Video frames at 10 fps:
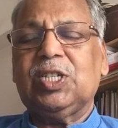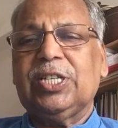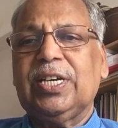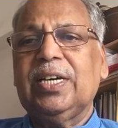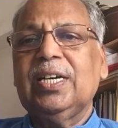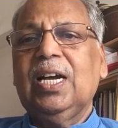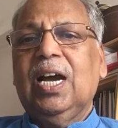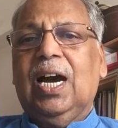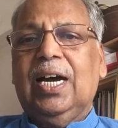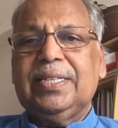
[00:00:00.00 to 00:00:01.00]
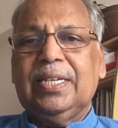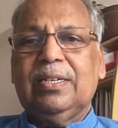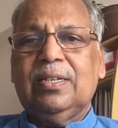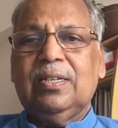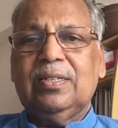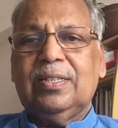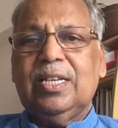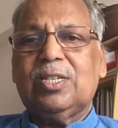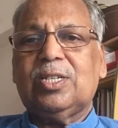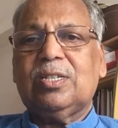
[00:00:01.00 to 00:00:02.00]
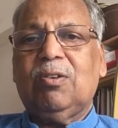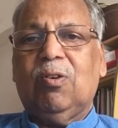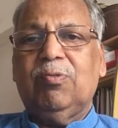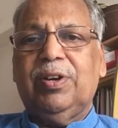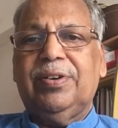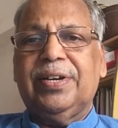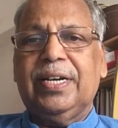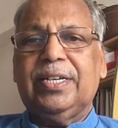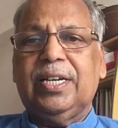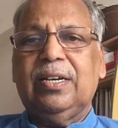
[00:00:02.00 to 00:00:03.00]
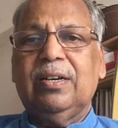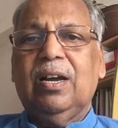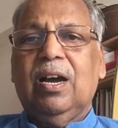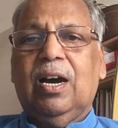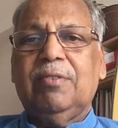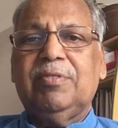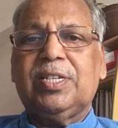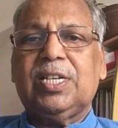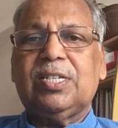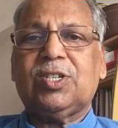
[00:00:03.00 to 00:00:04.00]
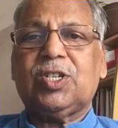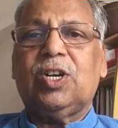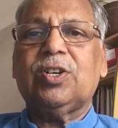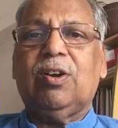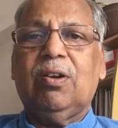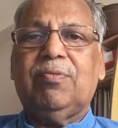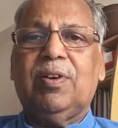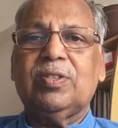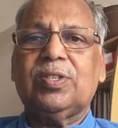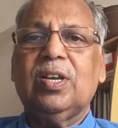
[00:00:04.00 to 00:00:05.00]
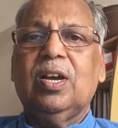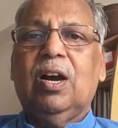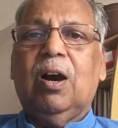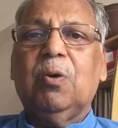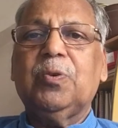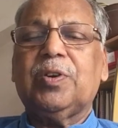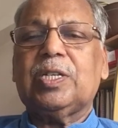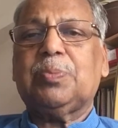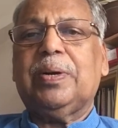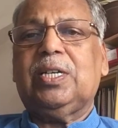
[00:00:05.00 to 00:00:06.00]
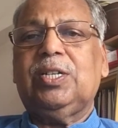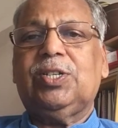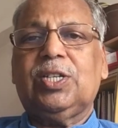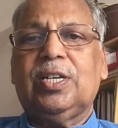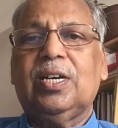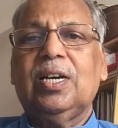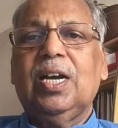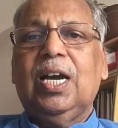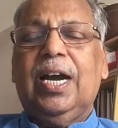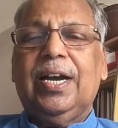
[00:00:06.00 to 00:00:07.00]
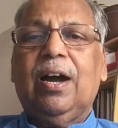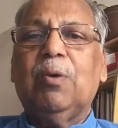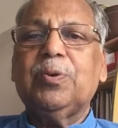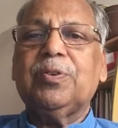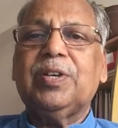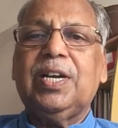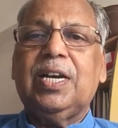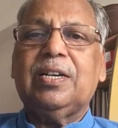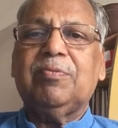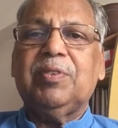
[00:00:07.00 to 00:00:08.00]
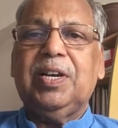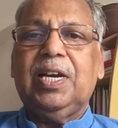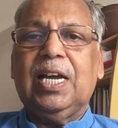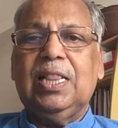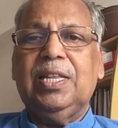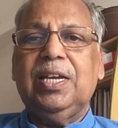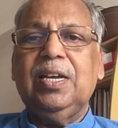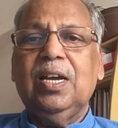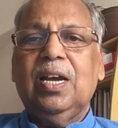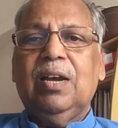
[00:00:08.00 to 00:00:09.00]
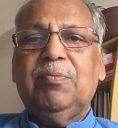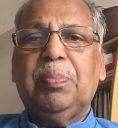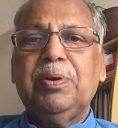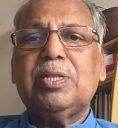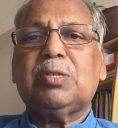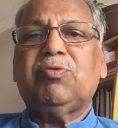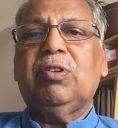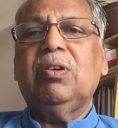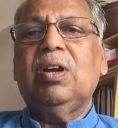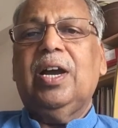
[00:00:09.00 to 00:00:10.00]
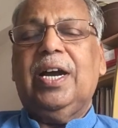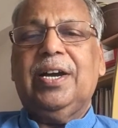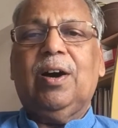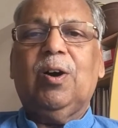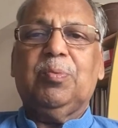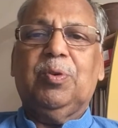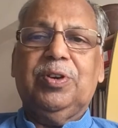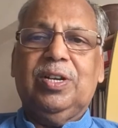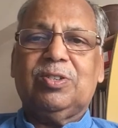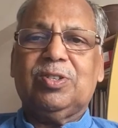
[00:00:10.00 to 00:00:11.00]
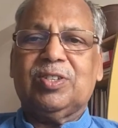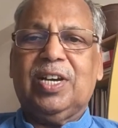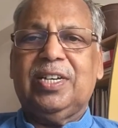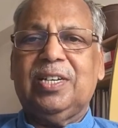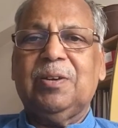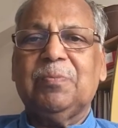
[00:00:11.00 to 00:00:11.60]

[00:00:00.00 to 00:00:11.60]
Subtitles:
other, I think this COVID-19, I wish, has taught all of us how to respect each other and how to create a very healthy, peaceful and harmonious society.